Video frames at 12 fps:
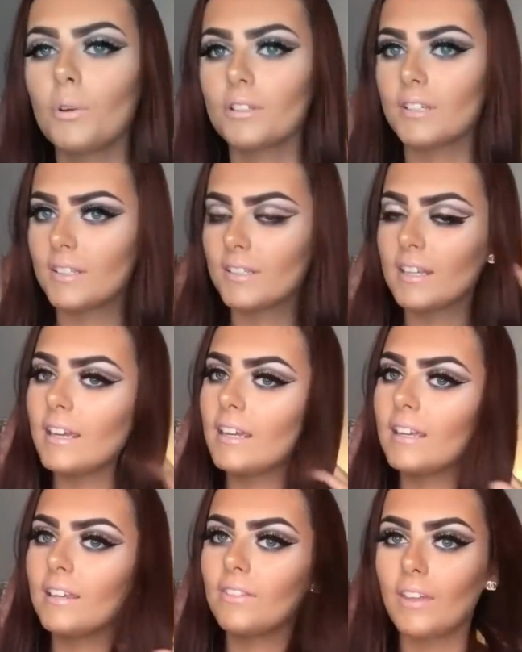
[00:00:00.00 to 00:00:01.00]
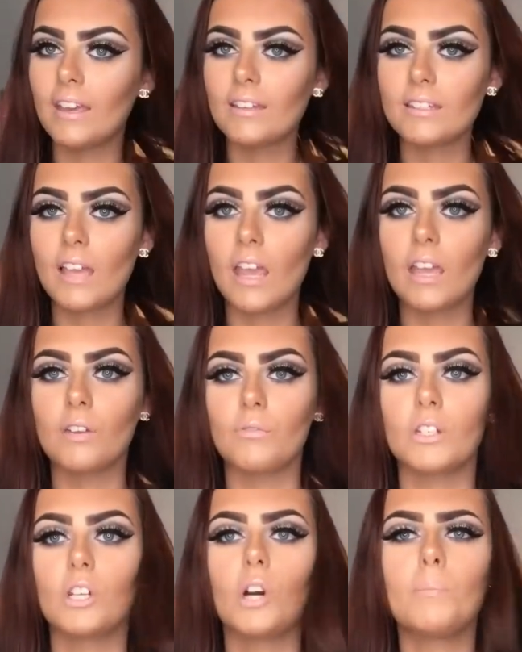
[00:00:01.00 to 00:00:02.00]
wants to see this in a
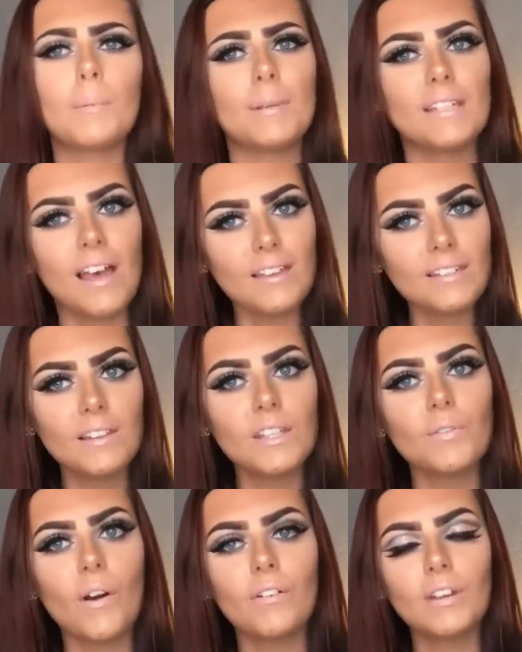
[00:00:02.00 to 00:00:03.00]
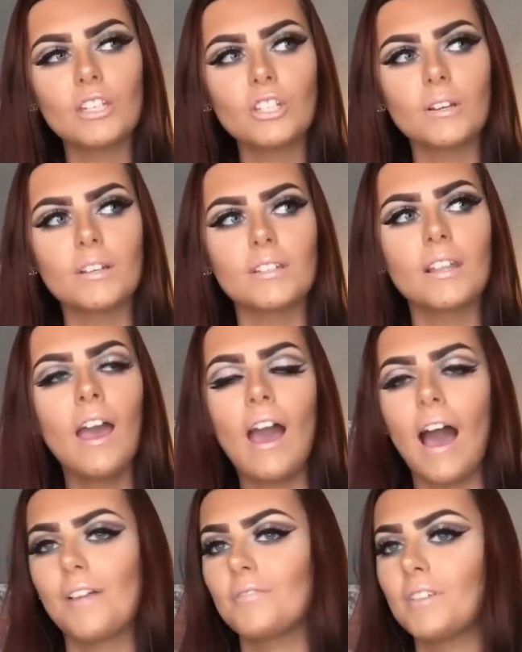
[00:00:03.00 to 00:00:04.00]
video, maybe testing this foundation, because
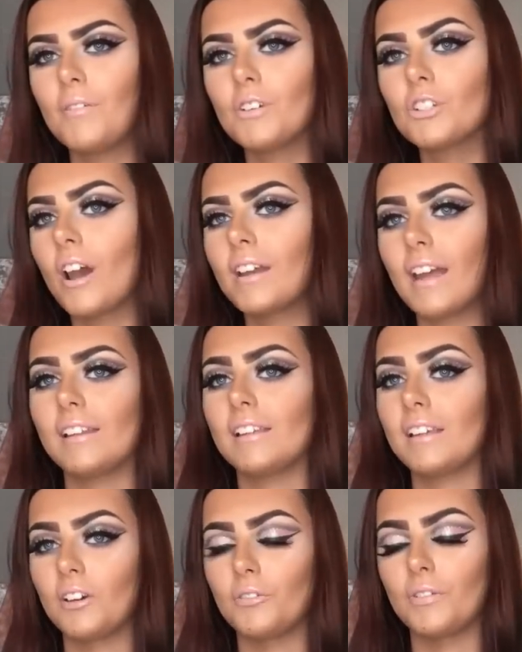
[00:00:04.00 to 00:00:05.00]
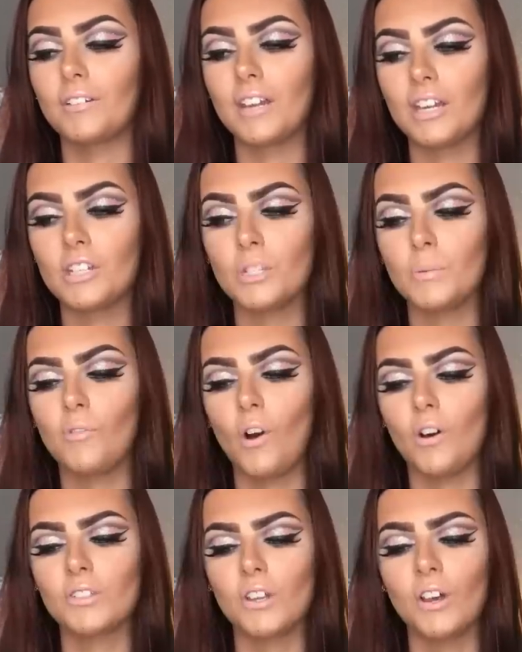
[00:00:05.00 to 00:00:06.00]
I've never tried L A Girl foundations
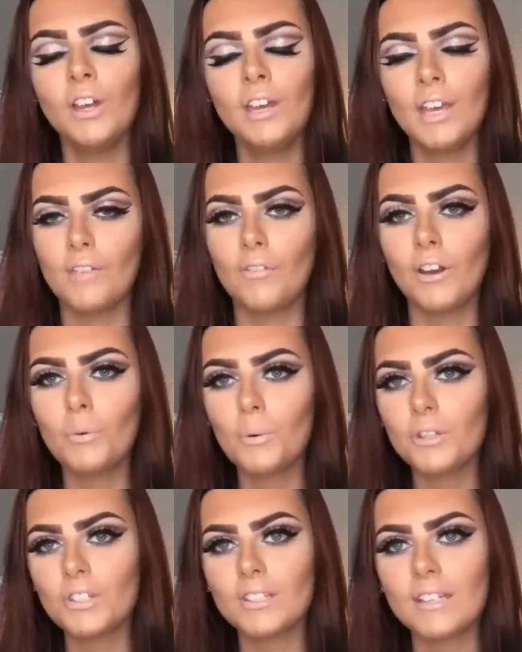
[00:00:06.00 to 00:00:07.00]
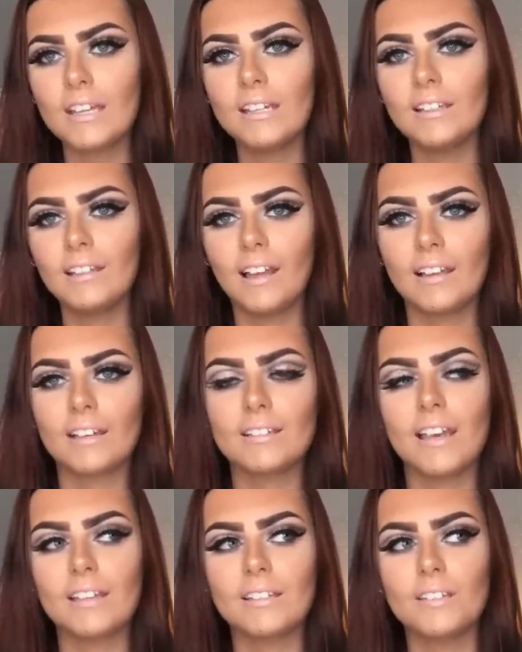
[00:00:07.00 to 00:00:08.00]
before, so if anyone wants to see like a
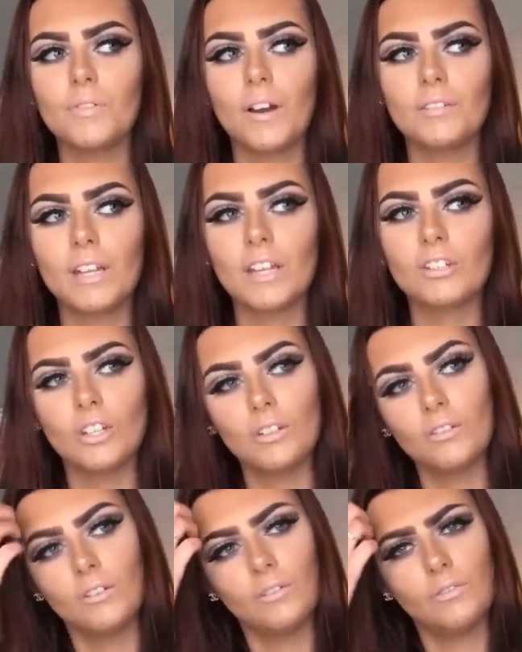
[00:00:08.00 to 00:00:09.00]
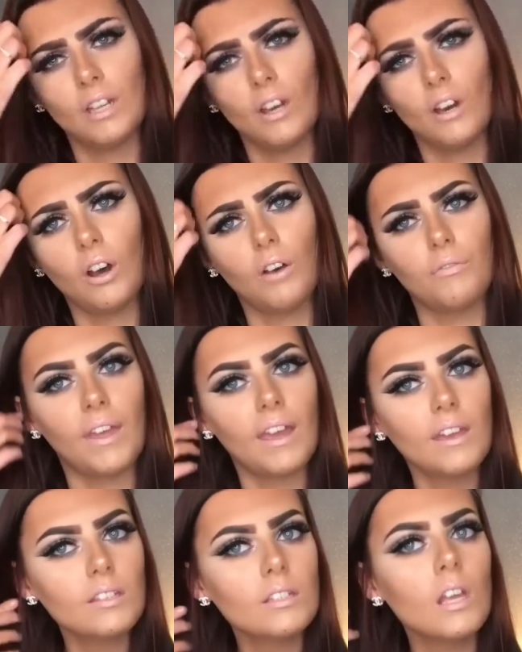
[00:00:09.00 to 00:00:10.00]
testing foundation video of
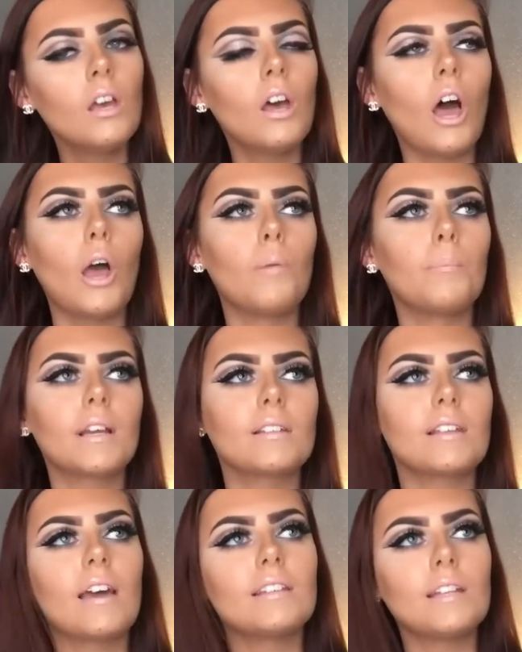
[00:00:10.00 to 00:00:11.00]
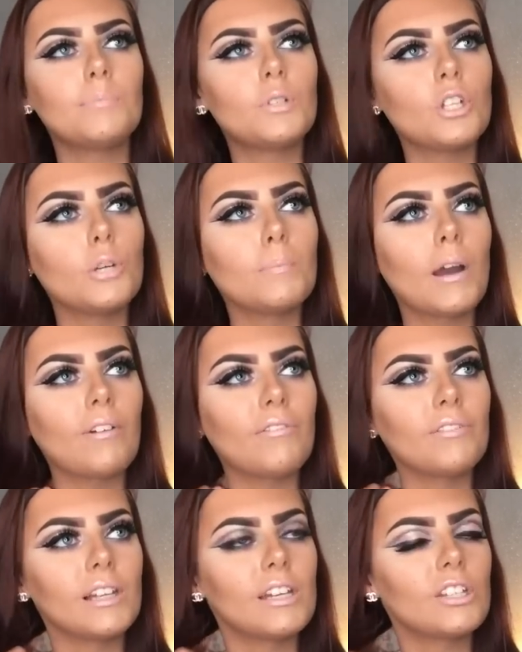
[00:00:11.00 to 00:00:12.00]
this, um, because I did do my
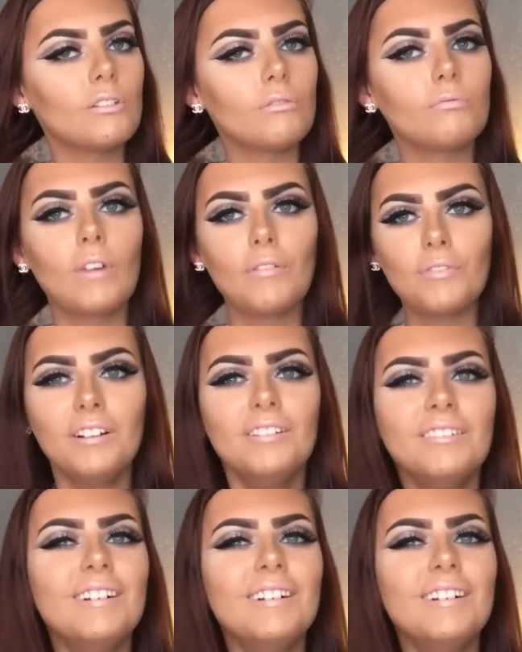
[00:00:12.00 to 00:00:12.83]
revelation rev